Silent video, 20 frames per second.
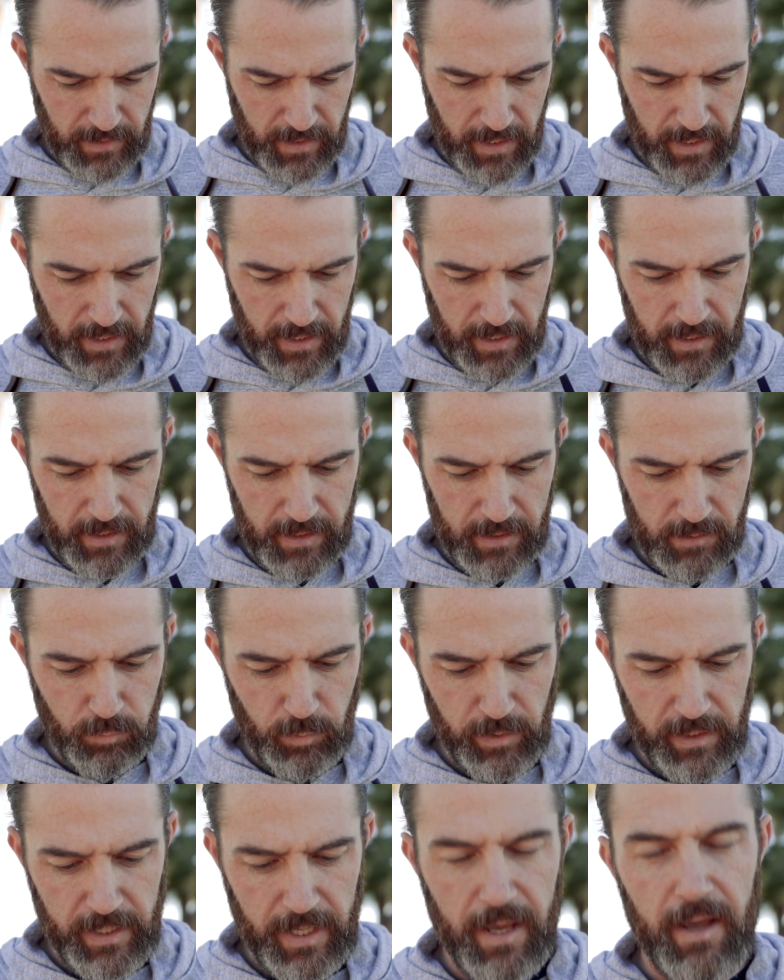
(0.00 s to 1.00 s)
and
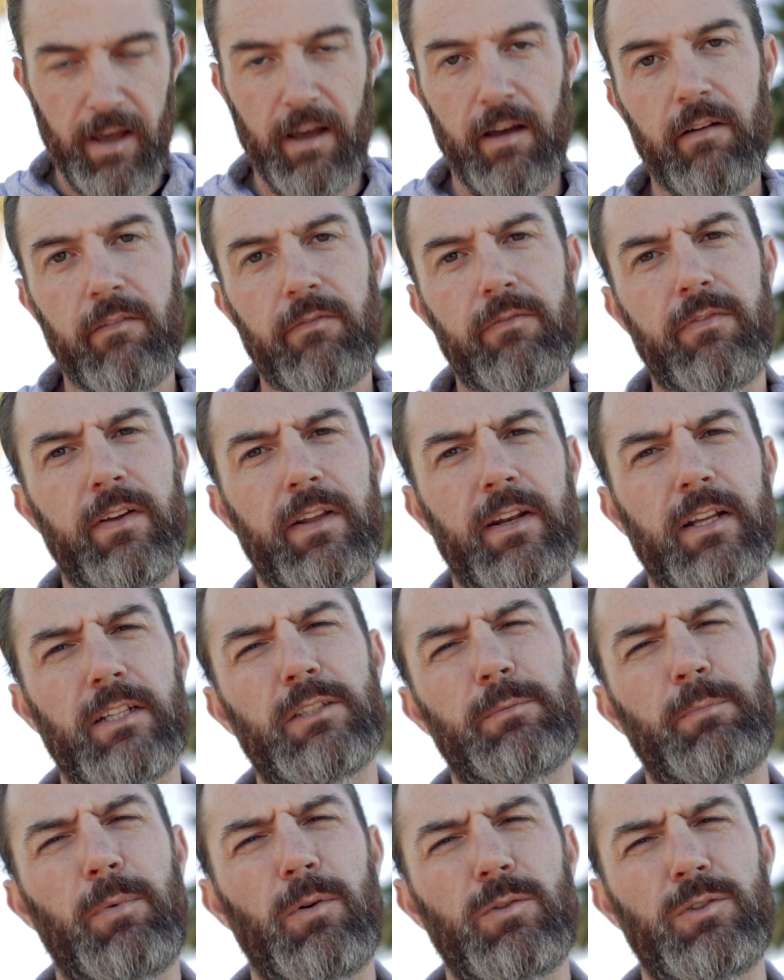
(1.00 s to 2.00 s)
we have an
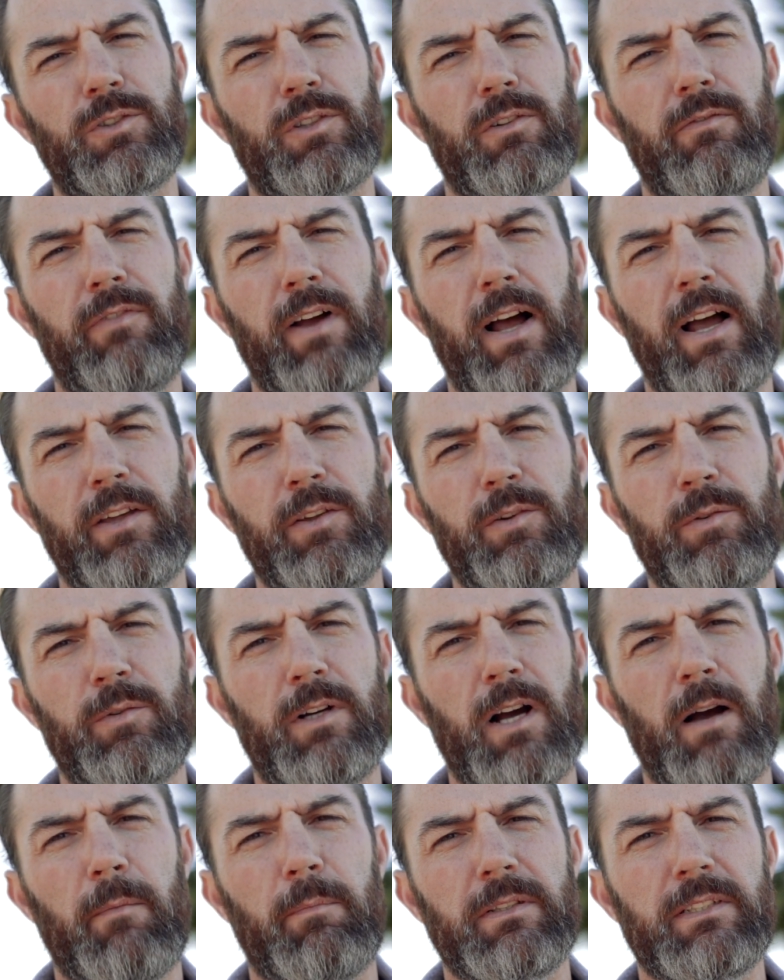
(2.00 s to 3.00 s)
exposure value
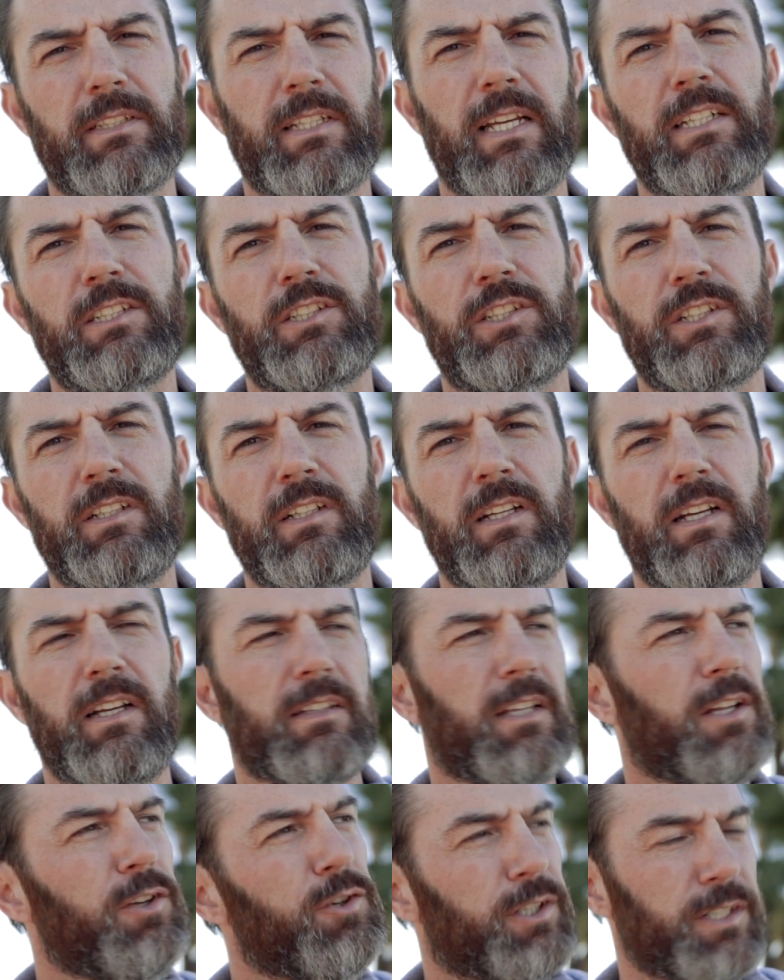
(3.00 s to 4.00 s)
compensation
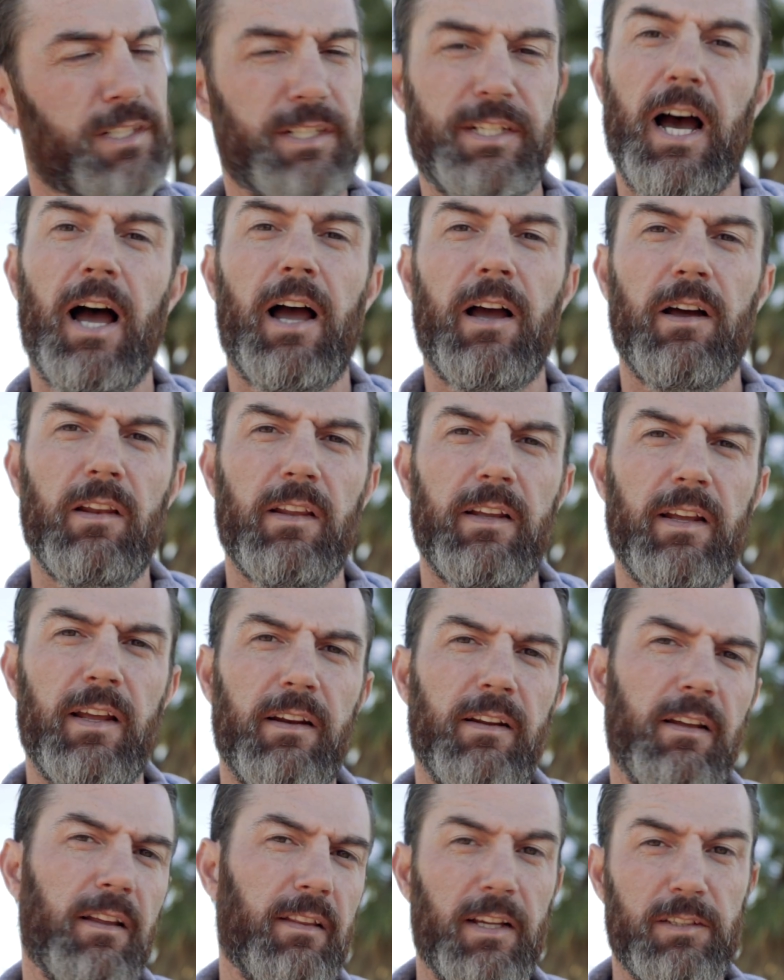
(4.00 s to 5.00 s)
that you can dial in,
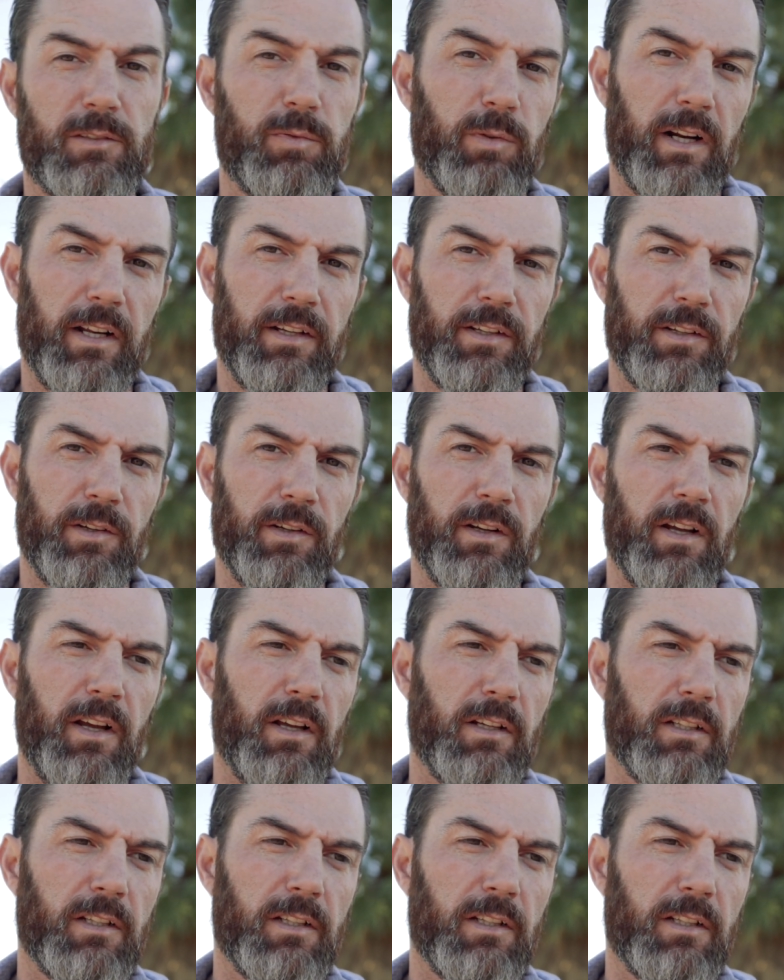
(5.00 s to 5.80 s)
and that's what I do.